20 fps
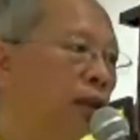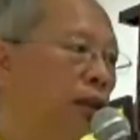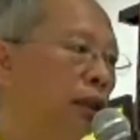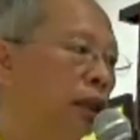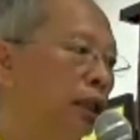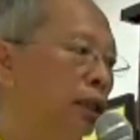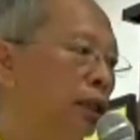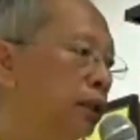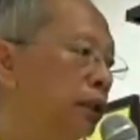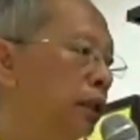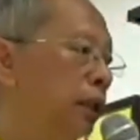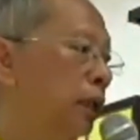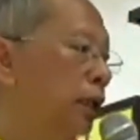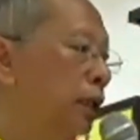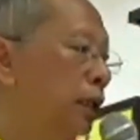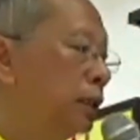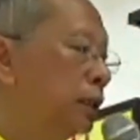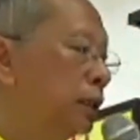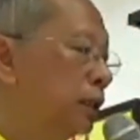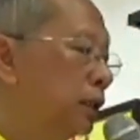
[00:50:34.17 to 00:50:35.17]
they
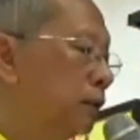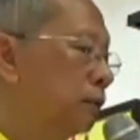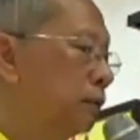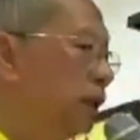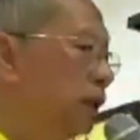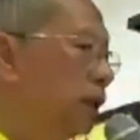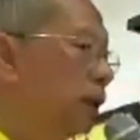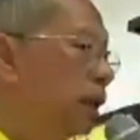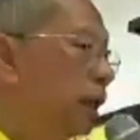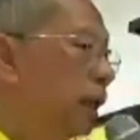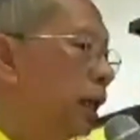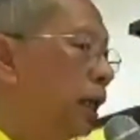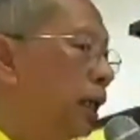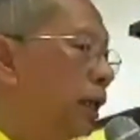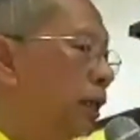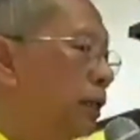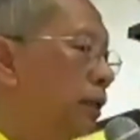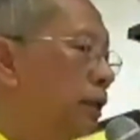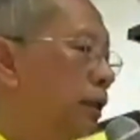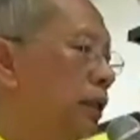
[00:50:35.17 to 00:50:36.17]
relate to the
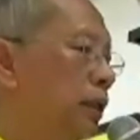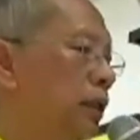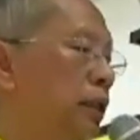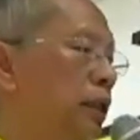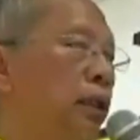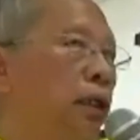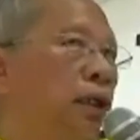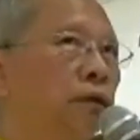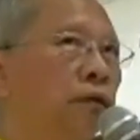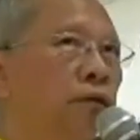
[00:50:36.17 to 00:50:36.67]
reality